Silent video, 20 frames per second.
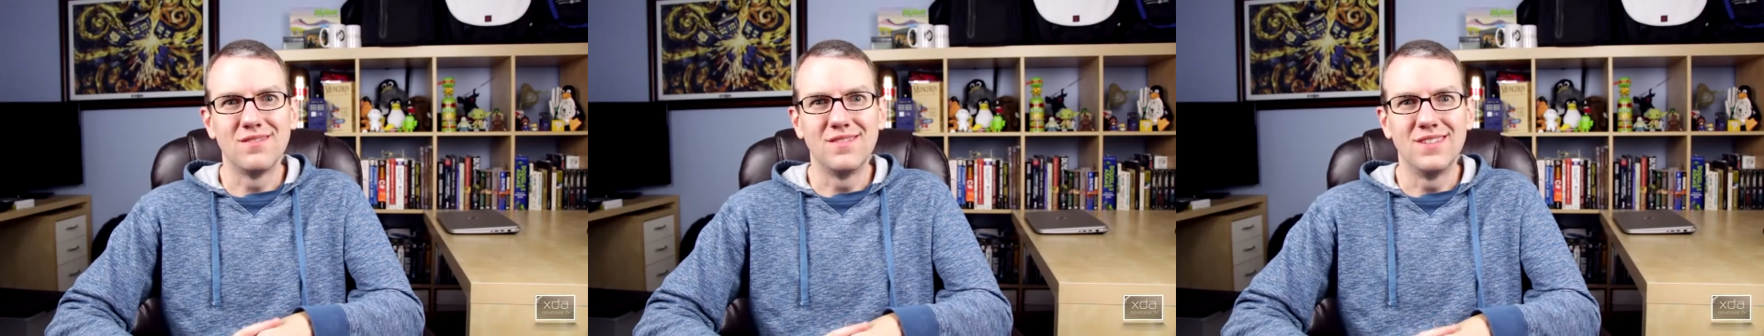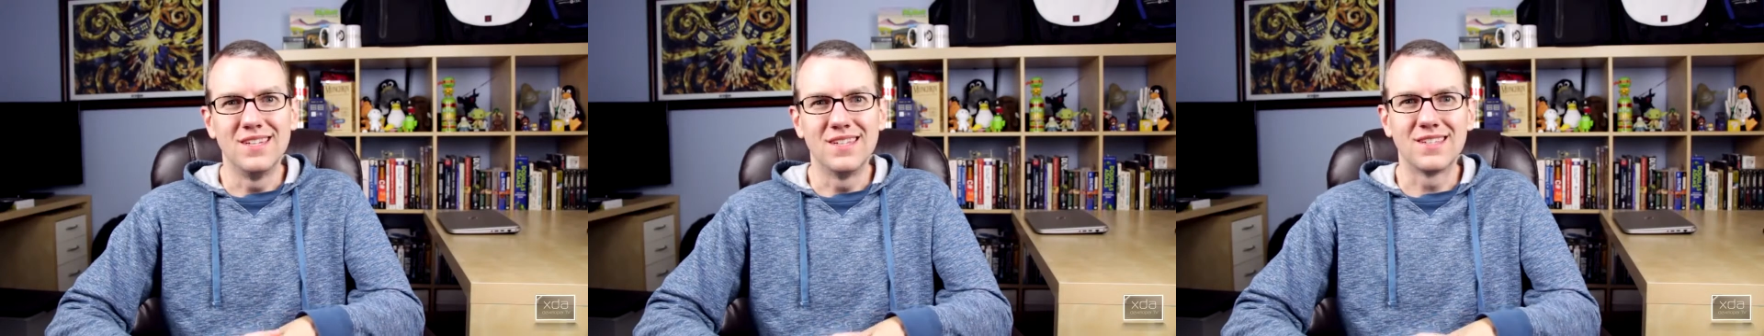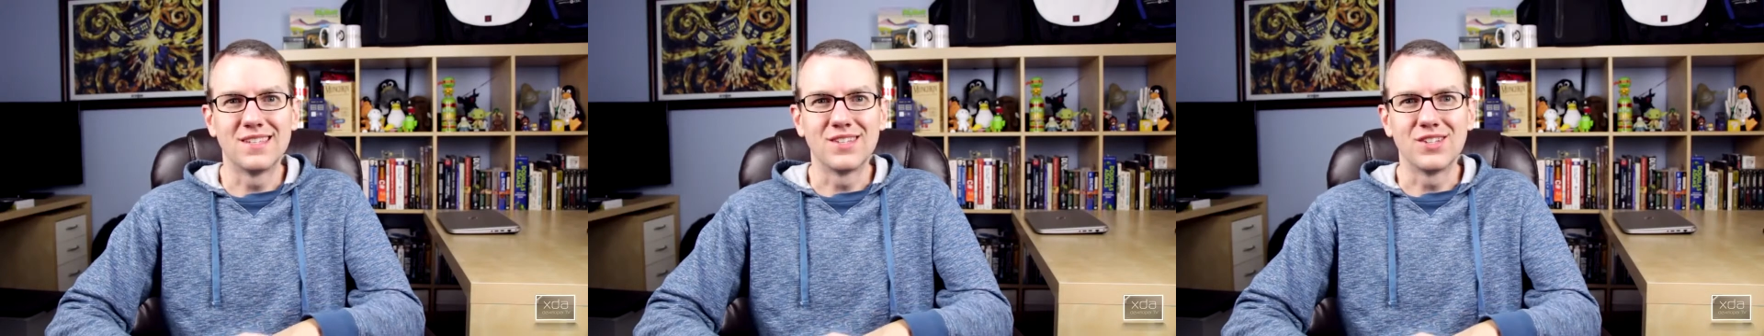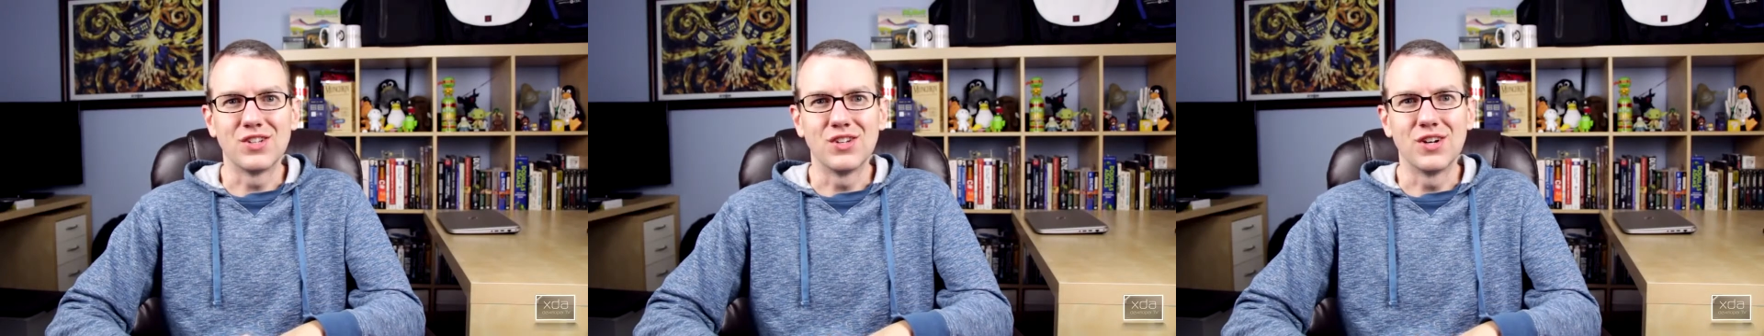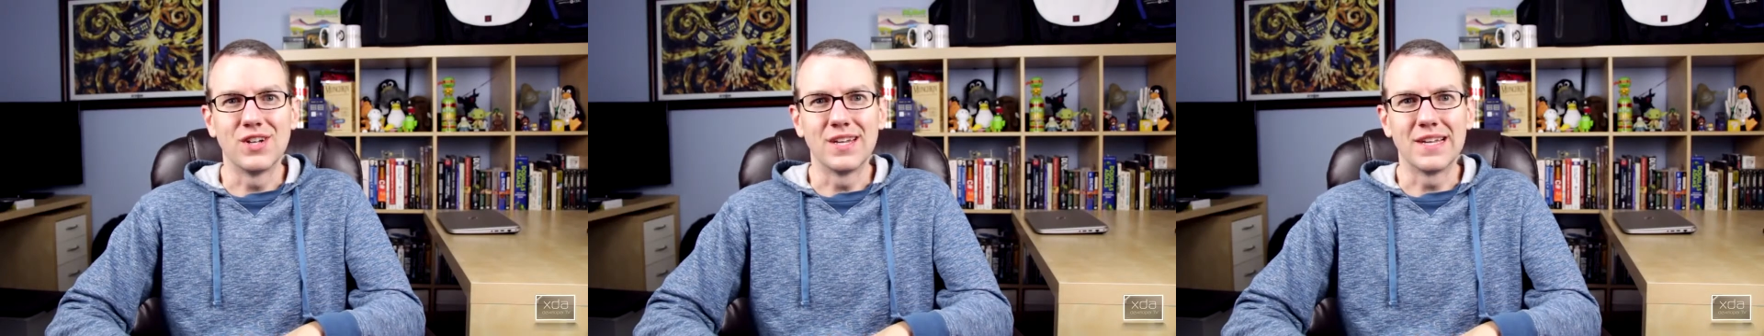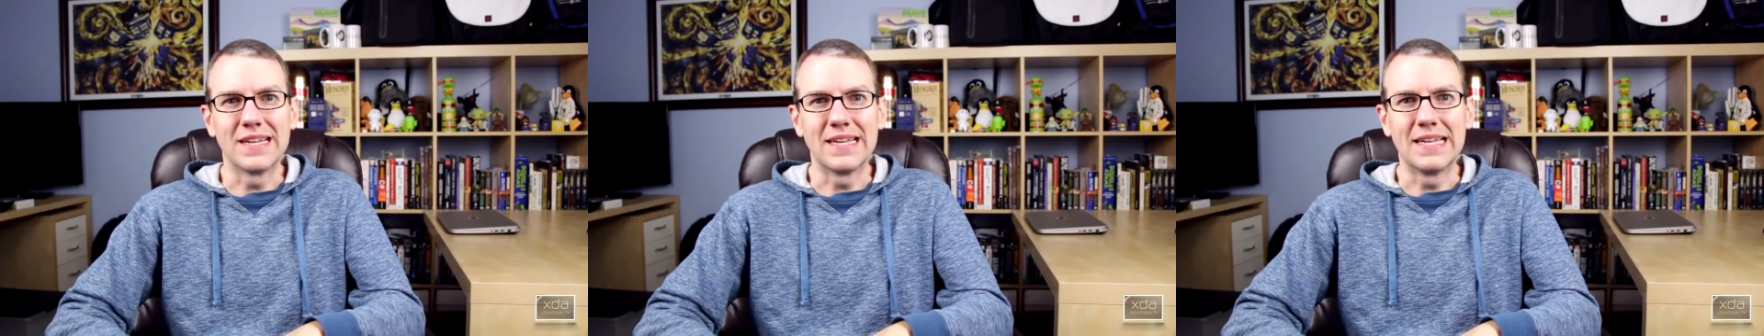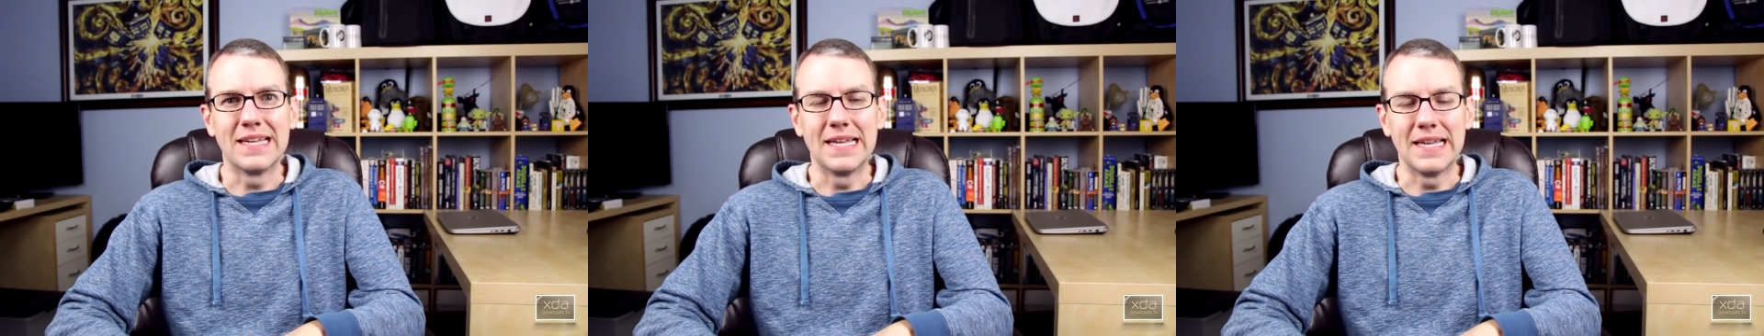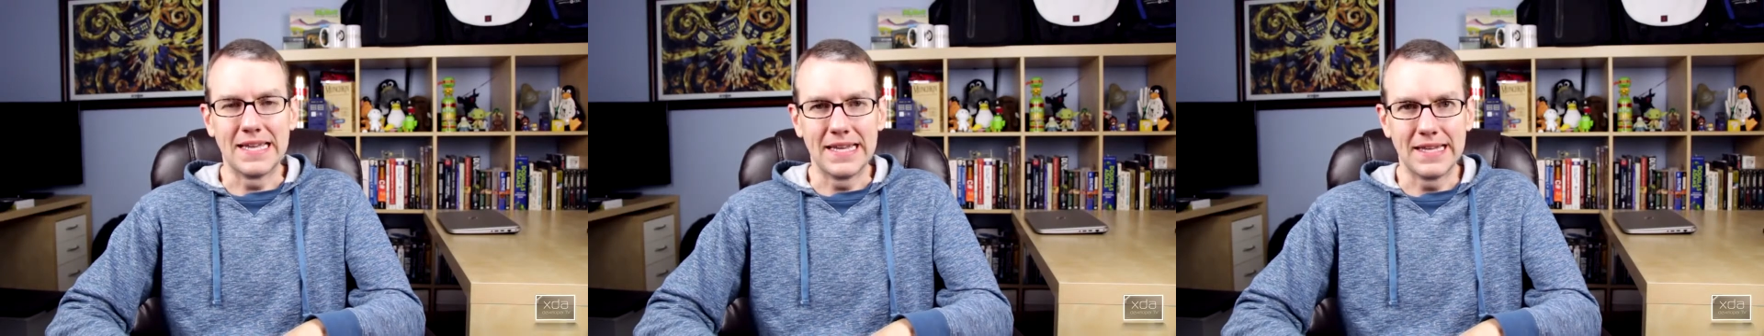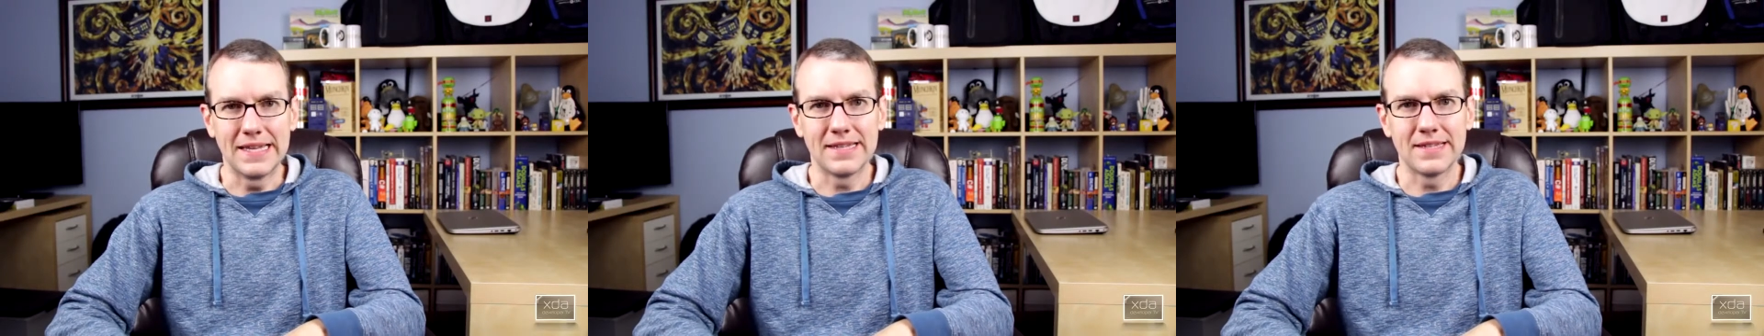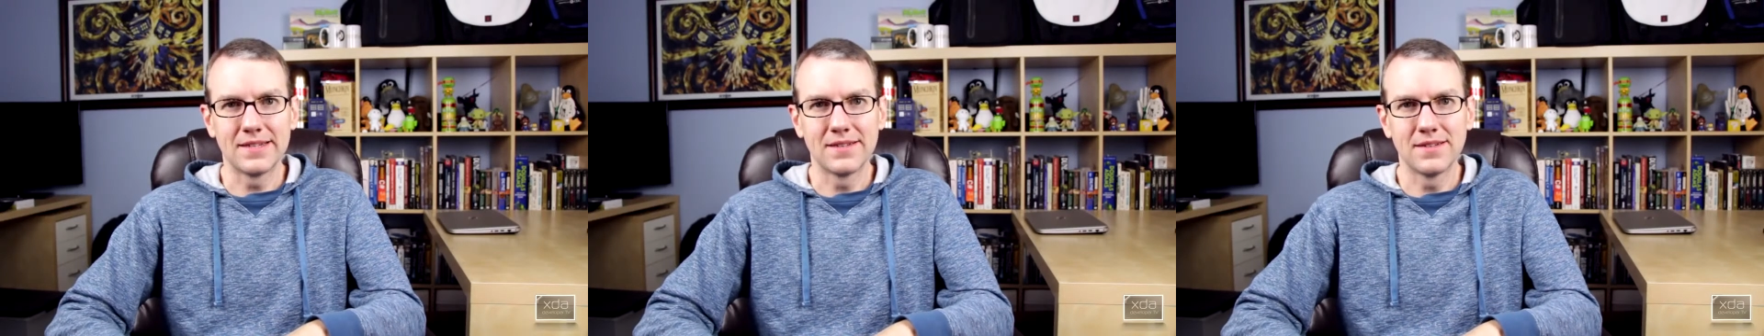isn't gonna get
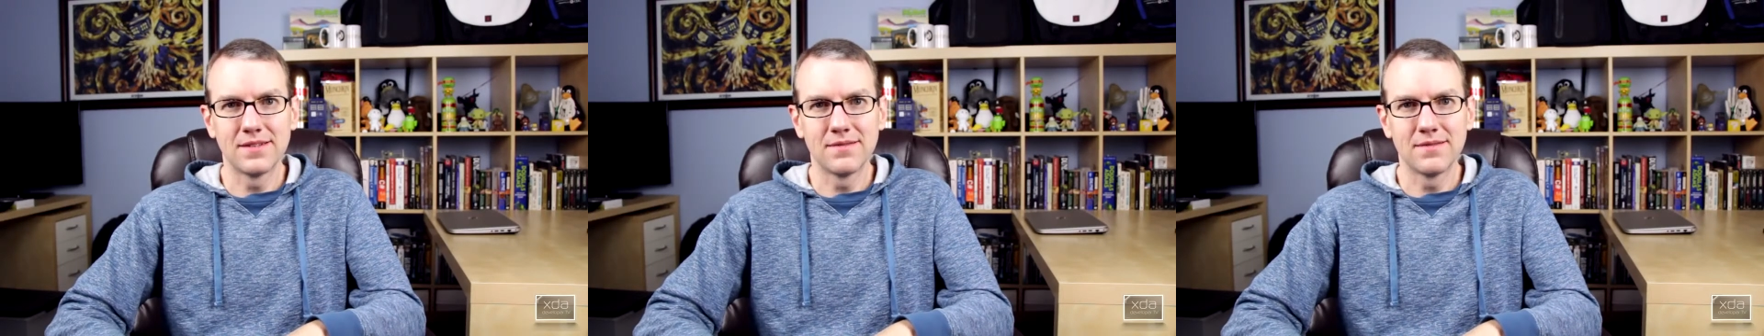it.